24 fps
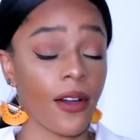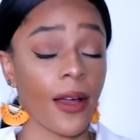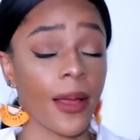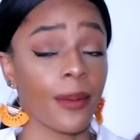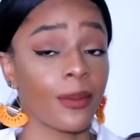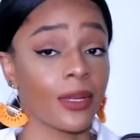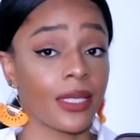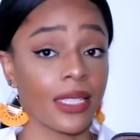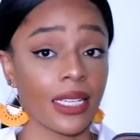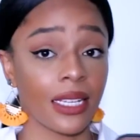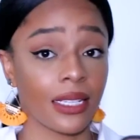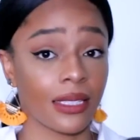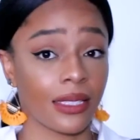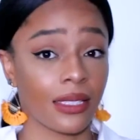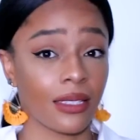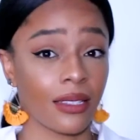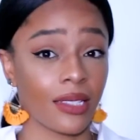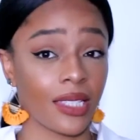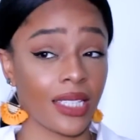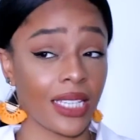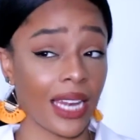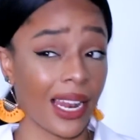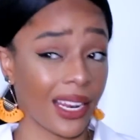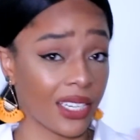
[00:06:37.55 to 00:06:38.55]
I'm a
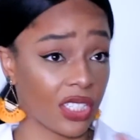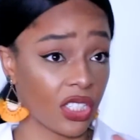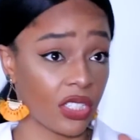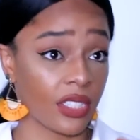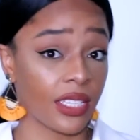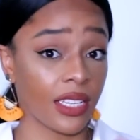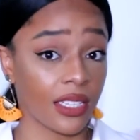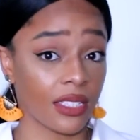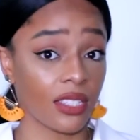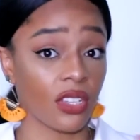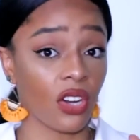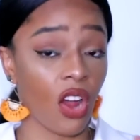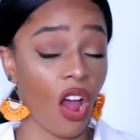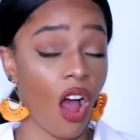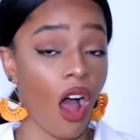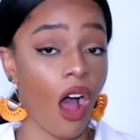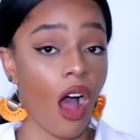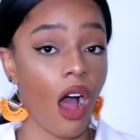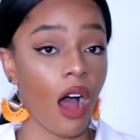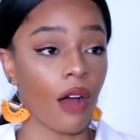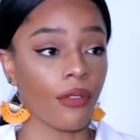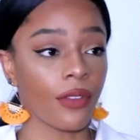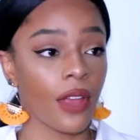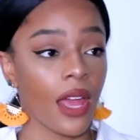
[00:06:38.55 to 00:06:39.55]

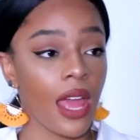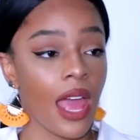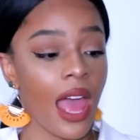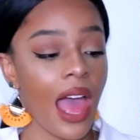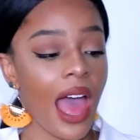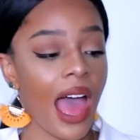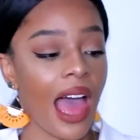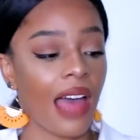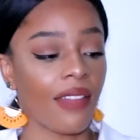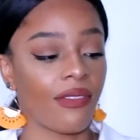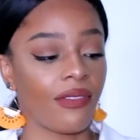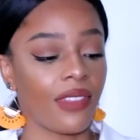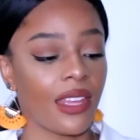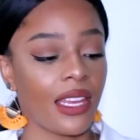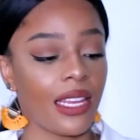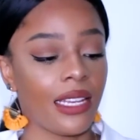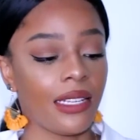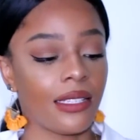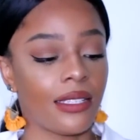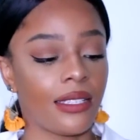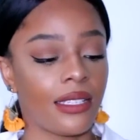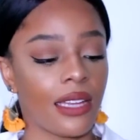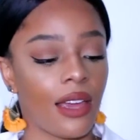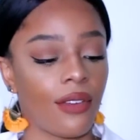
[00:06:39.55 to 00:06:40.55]
6/6.5, and
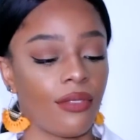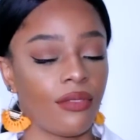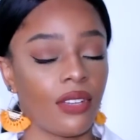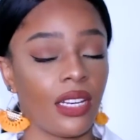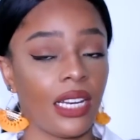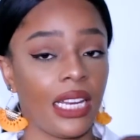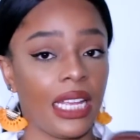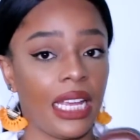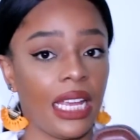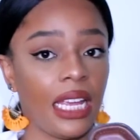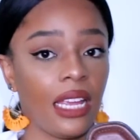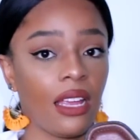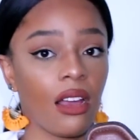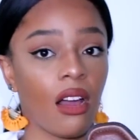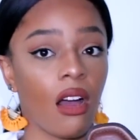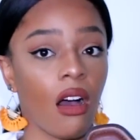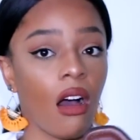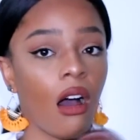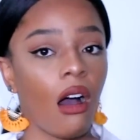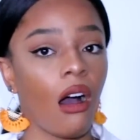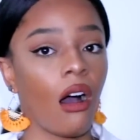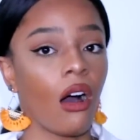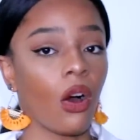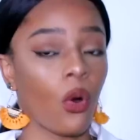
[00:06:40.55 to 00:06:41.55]
these definitely
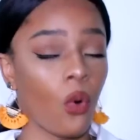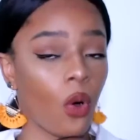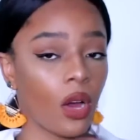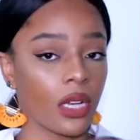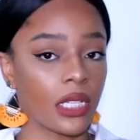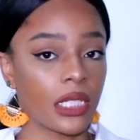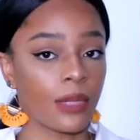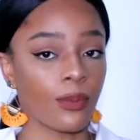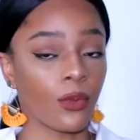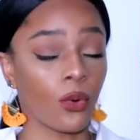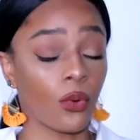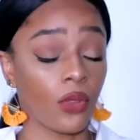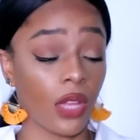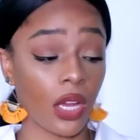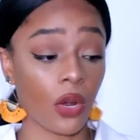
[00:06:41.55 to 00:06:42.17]
are quite small.